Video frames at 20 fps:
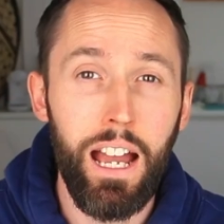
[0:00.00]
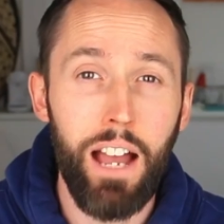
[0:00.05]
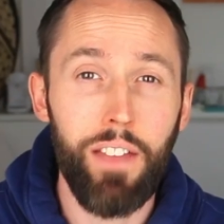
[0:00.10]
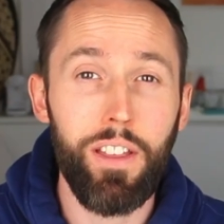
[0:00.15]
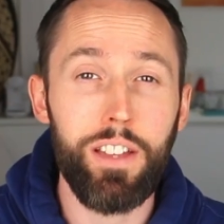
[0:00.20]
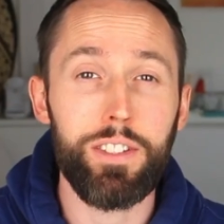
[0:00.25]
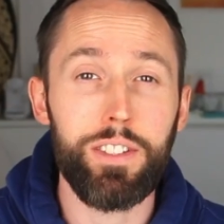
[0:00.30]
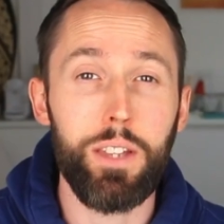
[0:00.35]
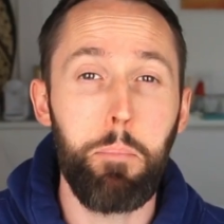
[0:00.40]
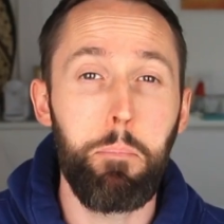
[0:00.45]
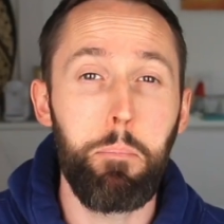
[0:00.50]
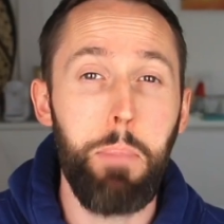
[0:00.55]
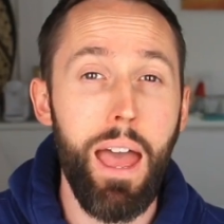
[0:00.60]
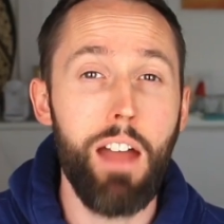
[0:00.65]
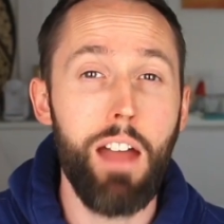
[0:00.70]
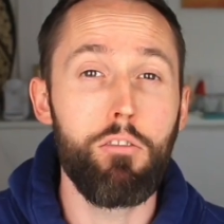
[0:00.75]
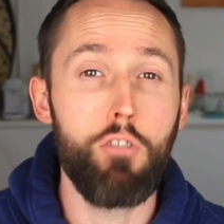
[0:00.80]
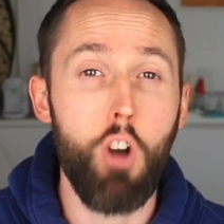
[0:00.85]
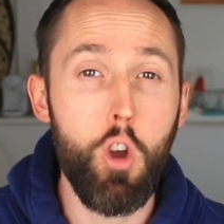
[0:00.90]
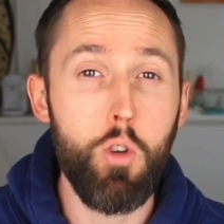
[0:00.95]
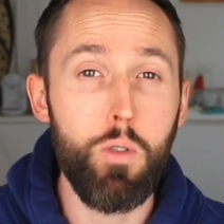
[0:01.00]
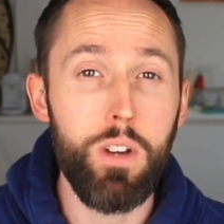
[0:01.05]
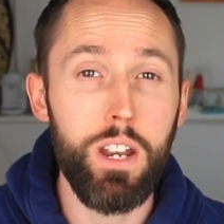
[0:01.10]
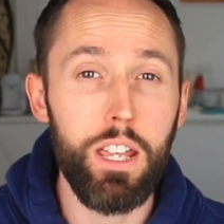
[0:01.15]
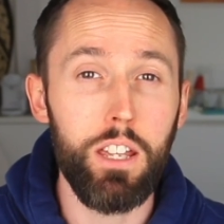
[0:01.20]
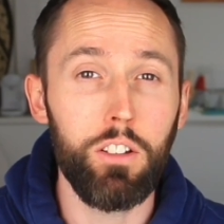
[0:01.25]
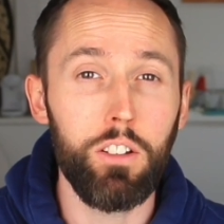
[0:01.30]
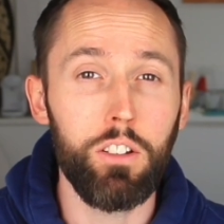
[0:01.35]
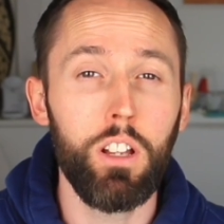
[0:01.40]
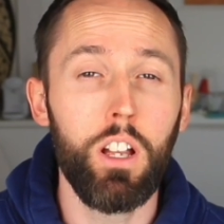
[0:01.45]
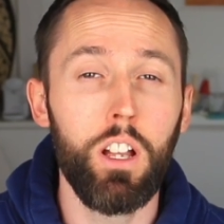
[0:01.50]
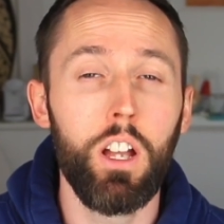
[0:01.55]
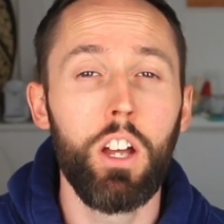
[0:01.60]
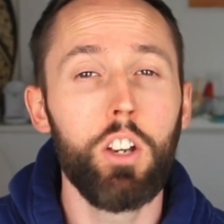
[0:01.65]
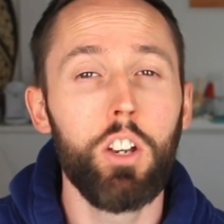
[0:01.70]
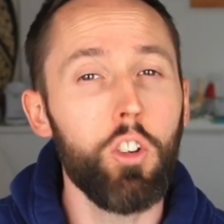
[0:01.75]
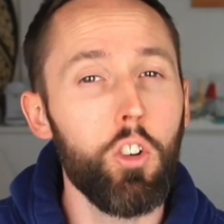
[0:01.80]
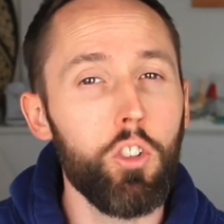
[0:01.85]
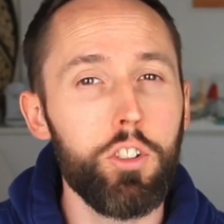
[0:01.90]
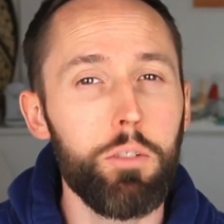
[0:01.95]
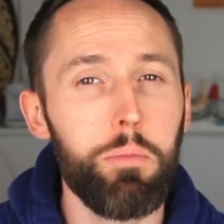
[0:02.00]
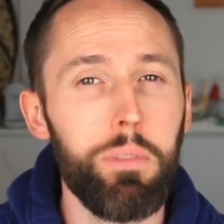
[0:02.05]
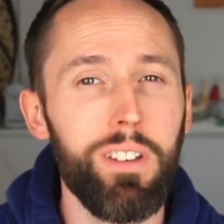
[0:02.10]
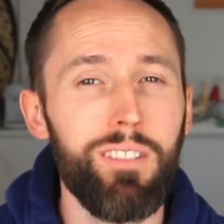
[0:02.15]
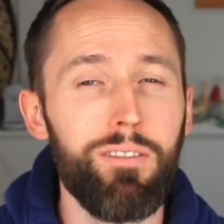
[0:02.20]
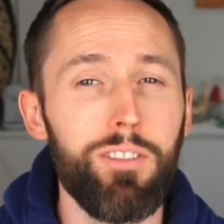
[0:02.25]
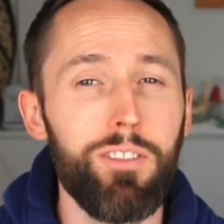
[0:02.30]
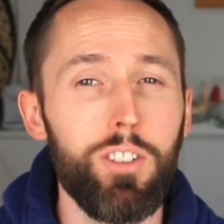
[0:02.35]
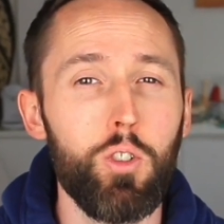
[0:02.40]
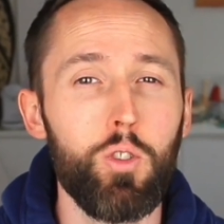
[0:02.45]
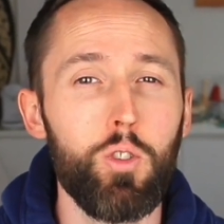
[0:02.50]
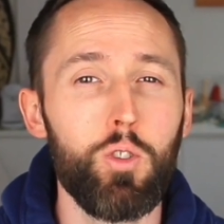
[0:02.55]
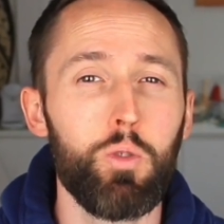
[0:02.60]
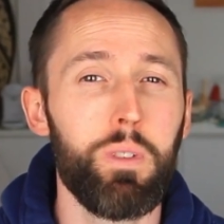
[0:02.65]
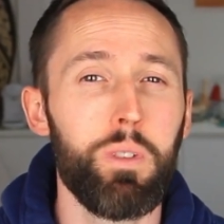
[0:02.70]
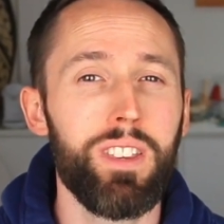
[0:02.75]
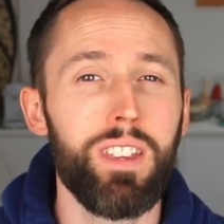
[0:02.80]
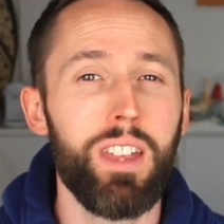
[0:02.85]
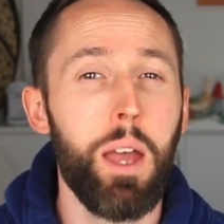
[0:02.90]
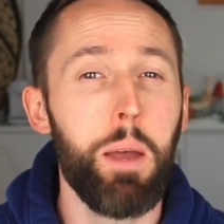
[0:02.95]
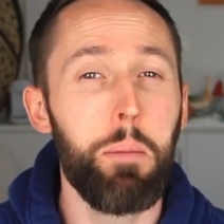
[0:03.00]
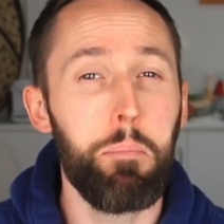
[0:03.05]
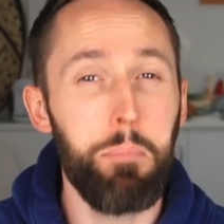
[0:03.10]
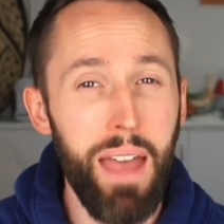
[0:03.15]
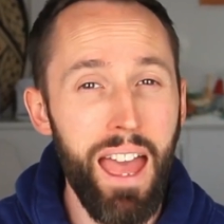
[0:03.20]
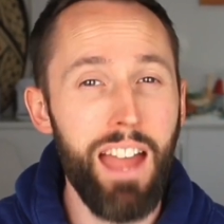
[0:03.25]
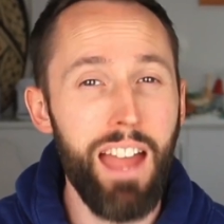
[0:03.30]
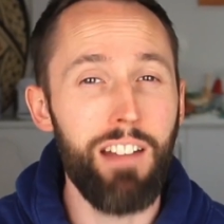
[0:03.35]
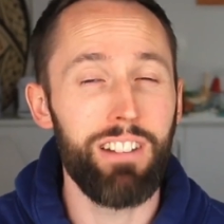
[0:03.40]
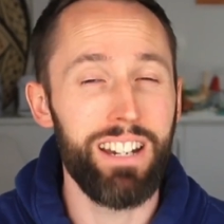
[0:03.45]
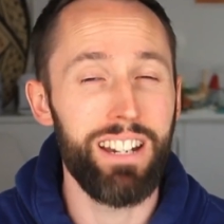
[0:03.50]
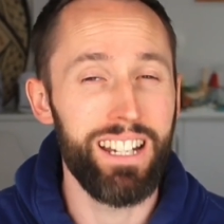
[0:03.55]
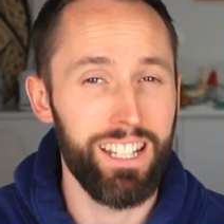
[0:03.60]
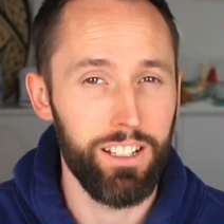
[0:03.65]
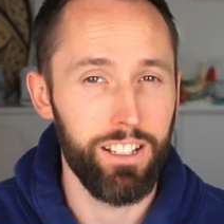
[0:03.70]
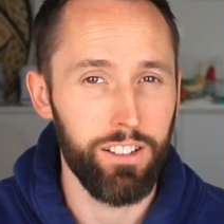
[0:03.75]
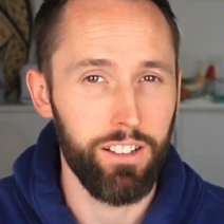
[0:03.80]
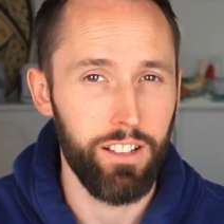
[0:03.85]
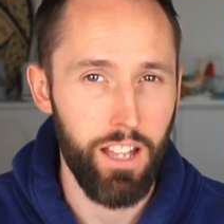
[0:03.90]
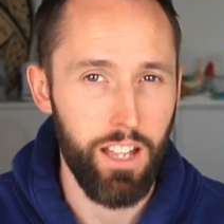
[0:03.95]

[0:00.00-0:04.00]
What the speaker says: and that's peroneal, not to be confused with peroneal